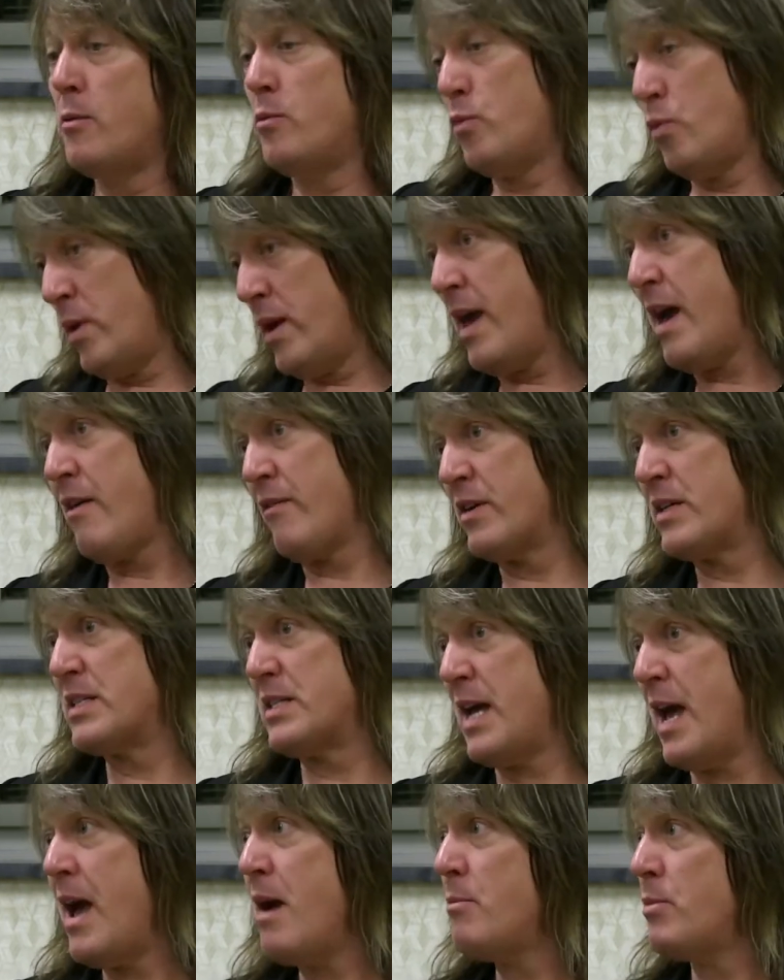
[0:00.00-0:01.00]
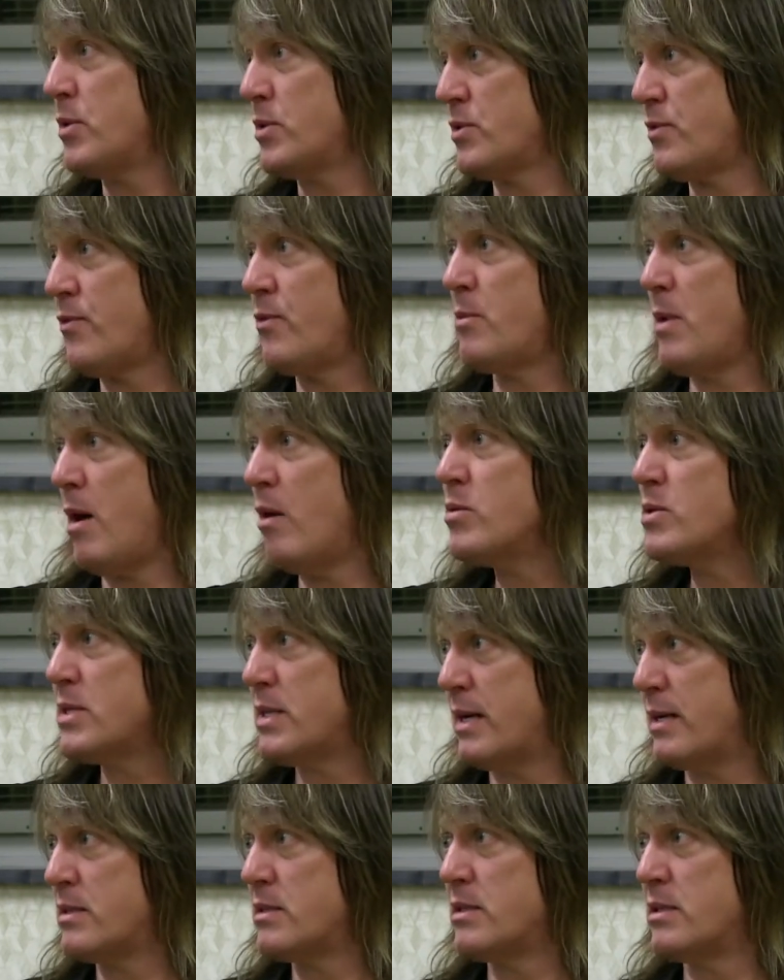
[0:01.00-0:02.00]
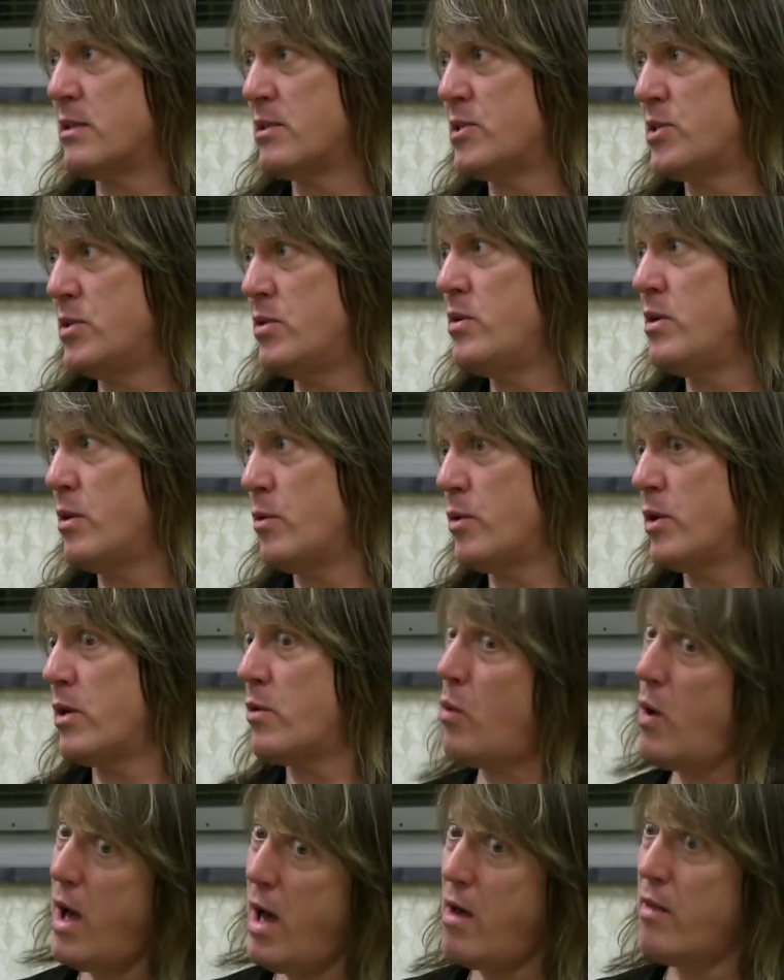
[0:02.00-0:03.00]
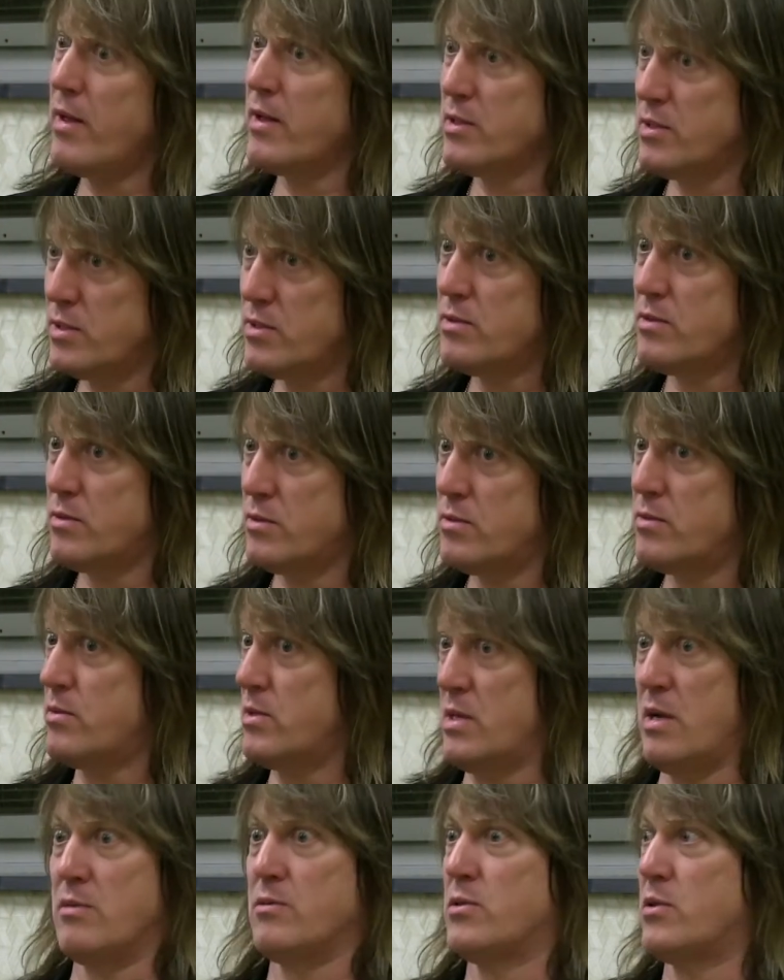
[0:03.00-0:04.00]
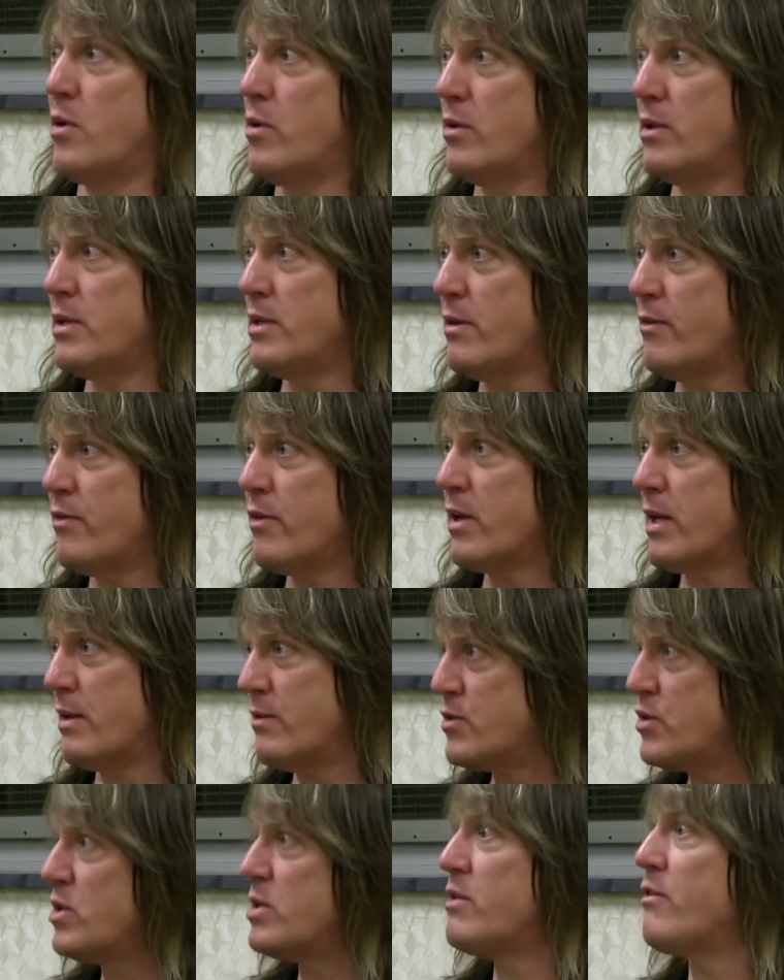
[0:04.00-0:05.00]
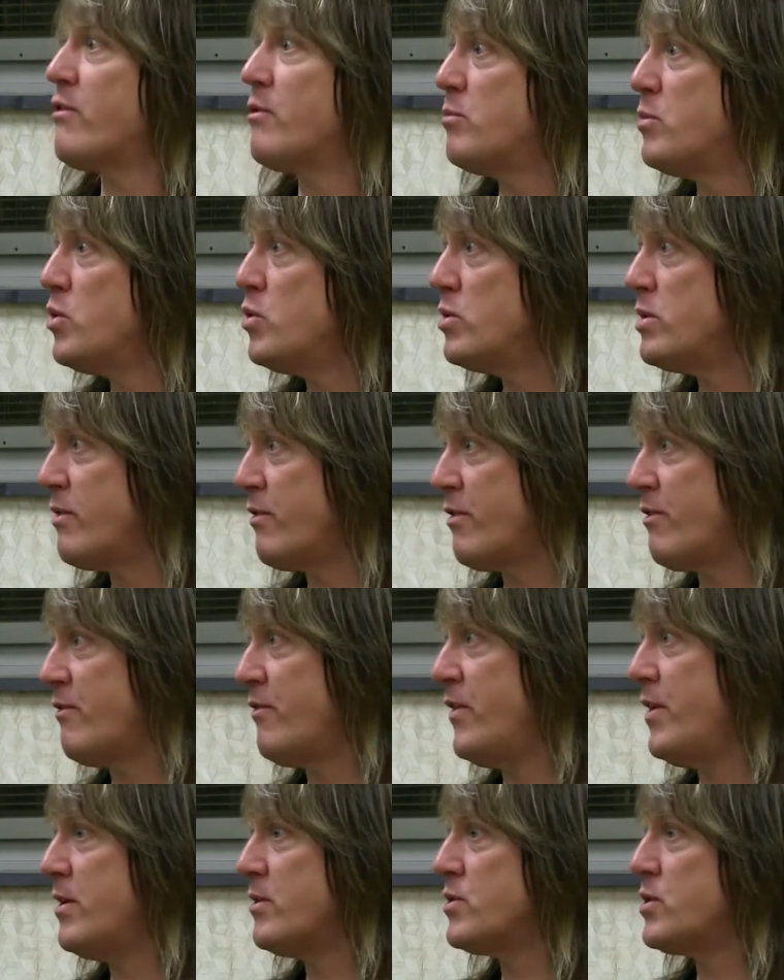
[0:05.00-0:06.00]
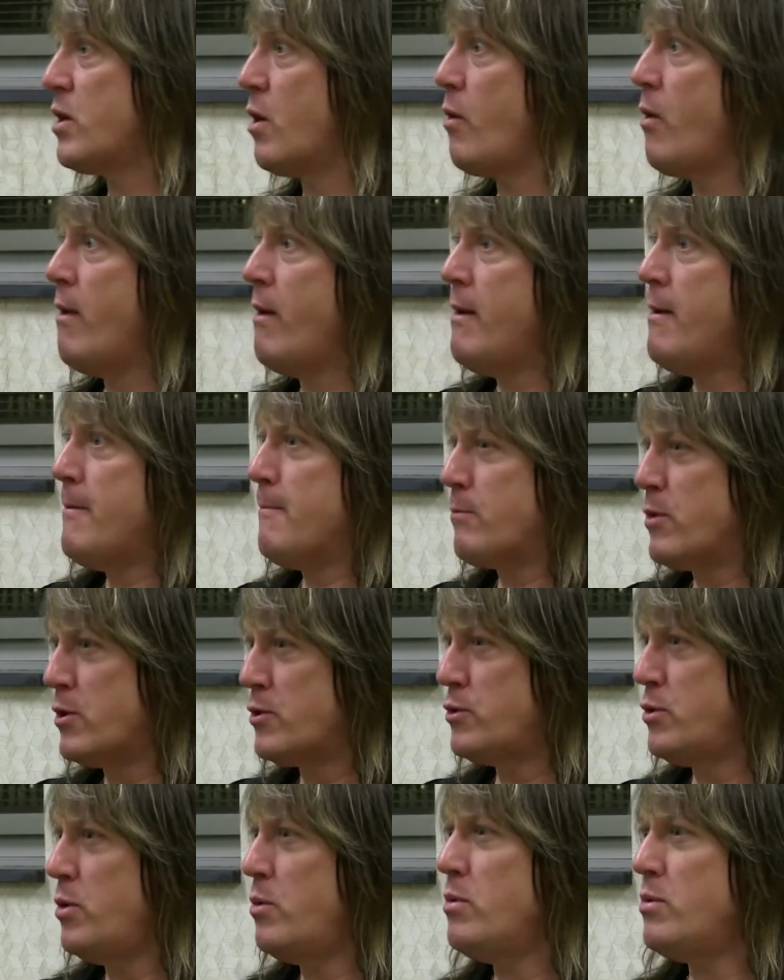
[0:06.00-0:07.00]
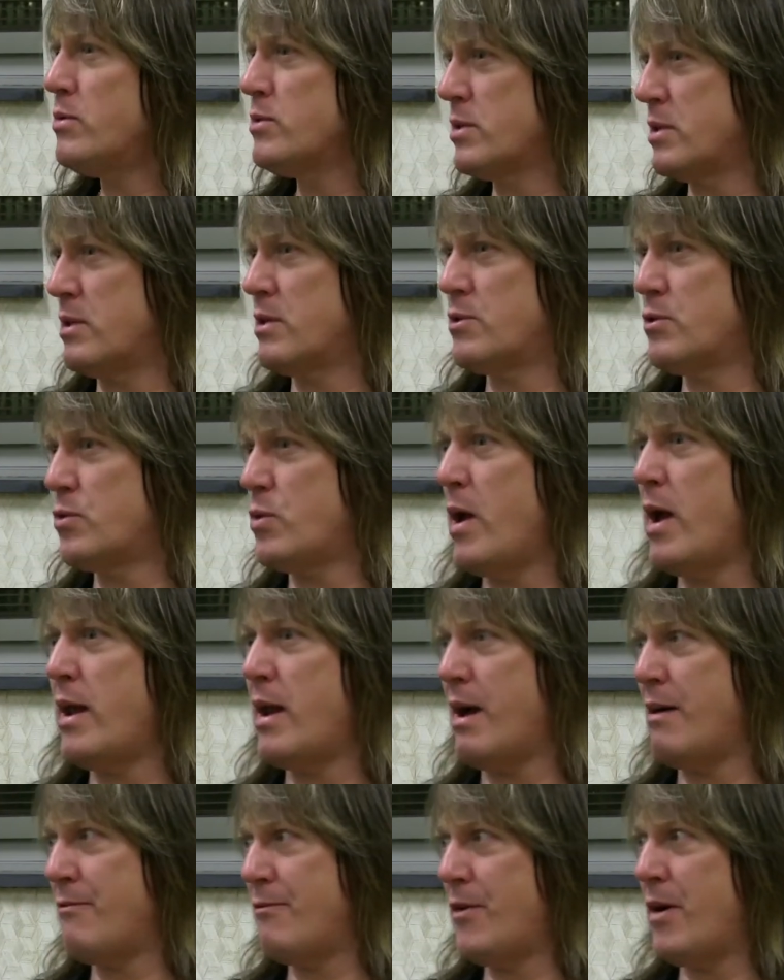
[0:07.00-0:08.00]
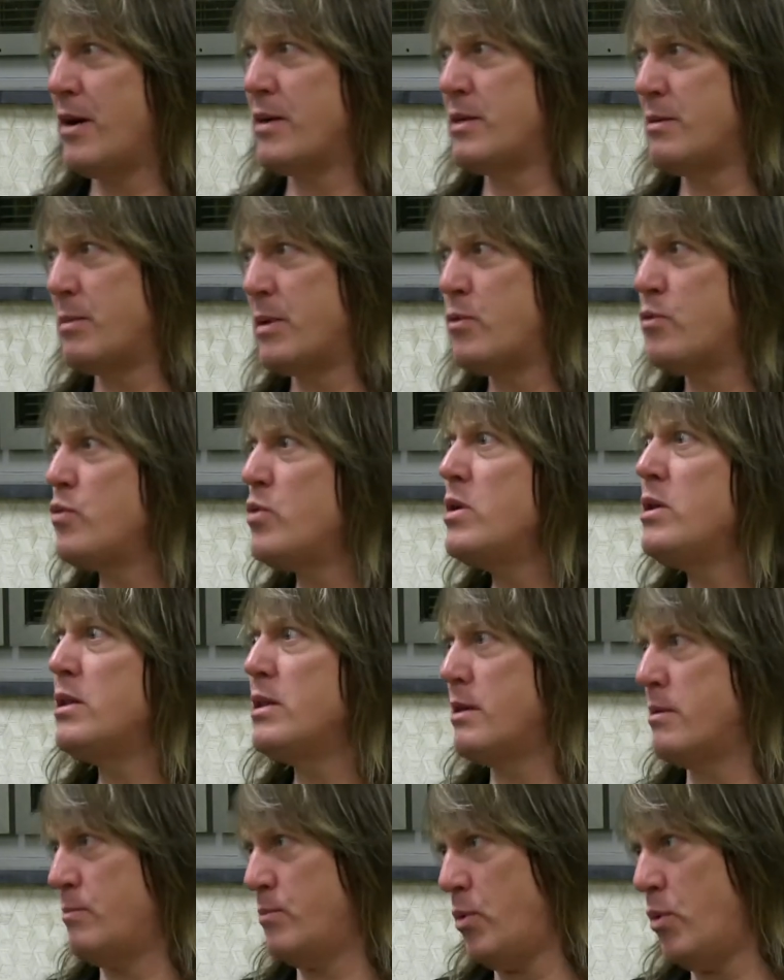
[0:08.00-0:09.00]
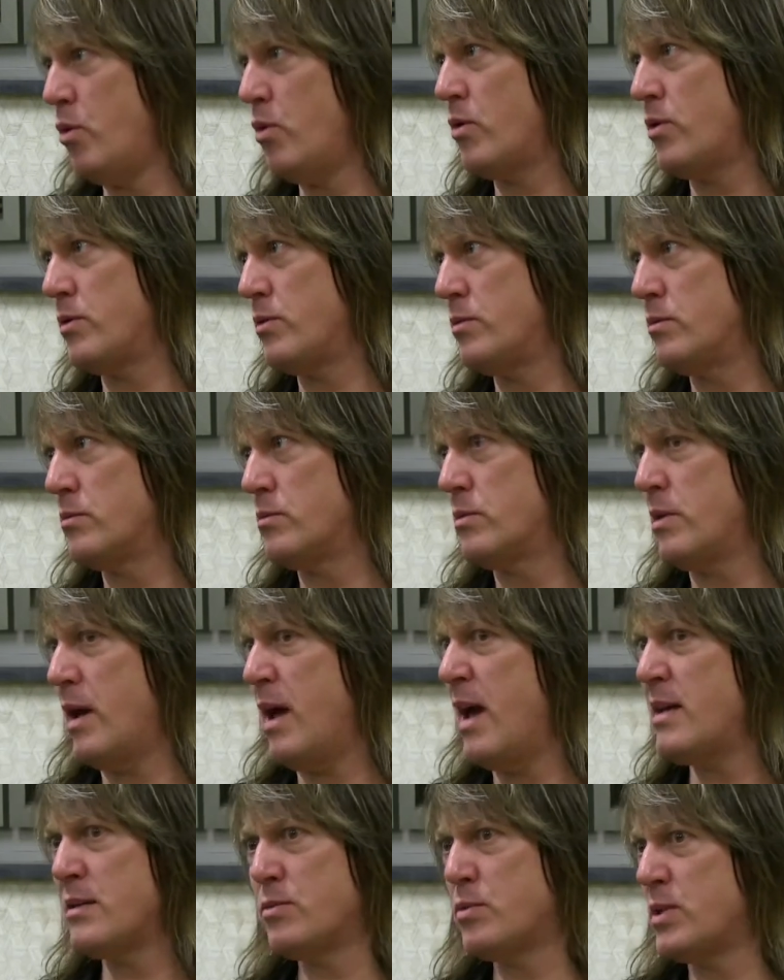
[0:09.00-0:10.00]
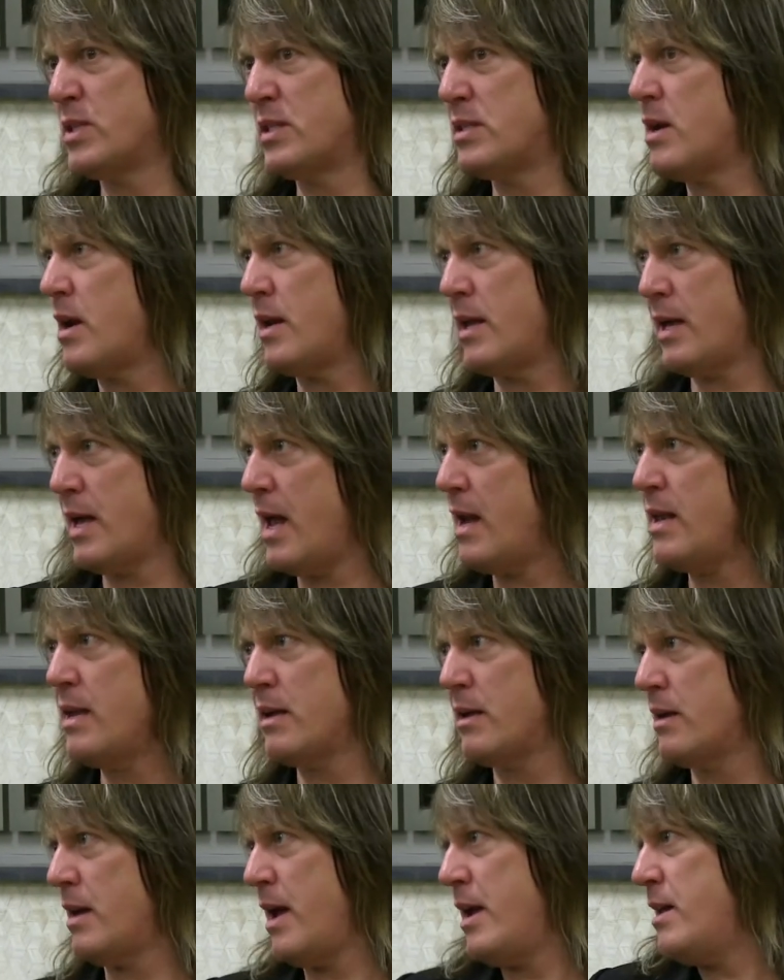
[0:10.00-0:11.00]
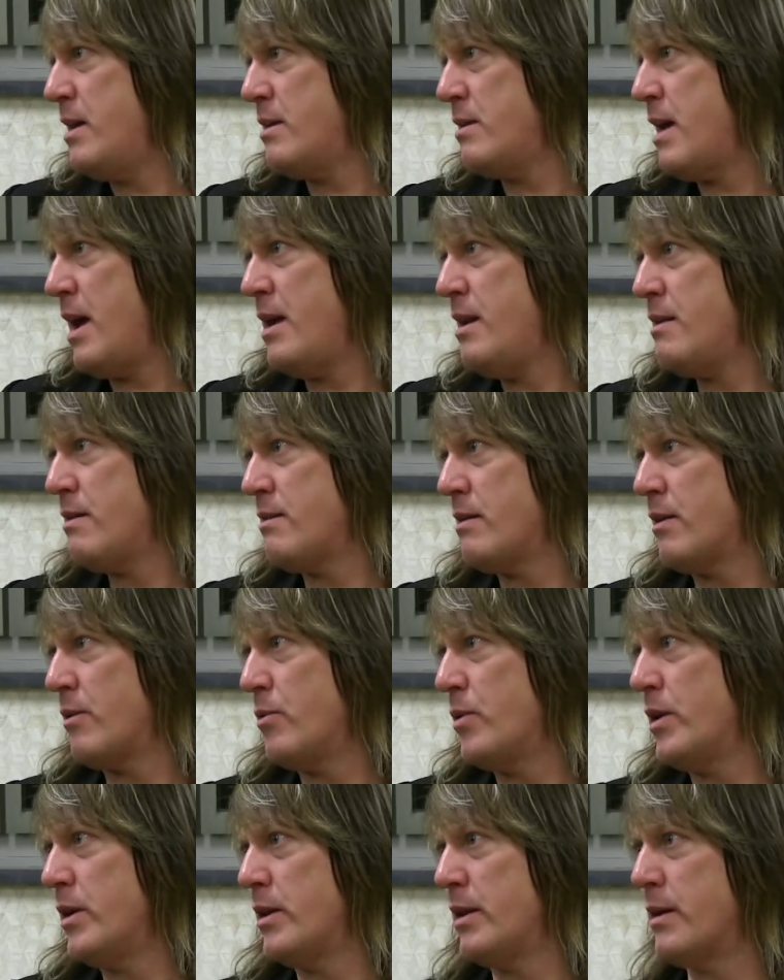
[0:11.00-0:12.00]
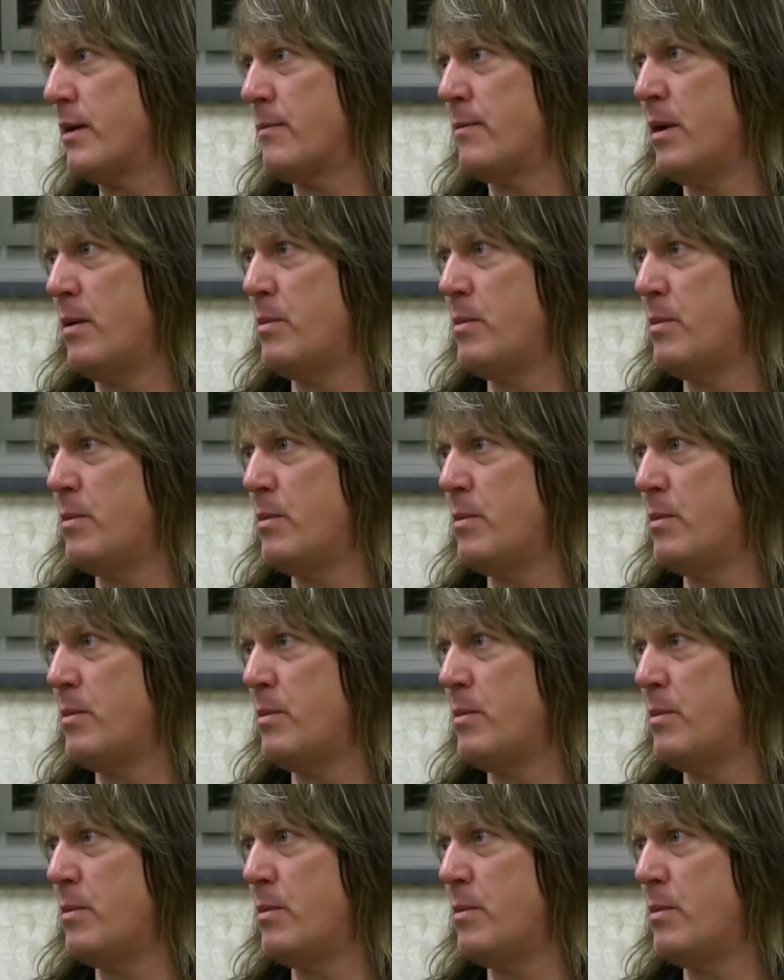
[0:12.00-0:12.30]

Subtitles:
We have examples from outtakes in the studio where wow, that sounds totally different. It gives you a different mood, different feel. So the tools of the trade I find to be really important, as with studying anything really.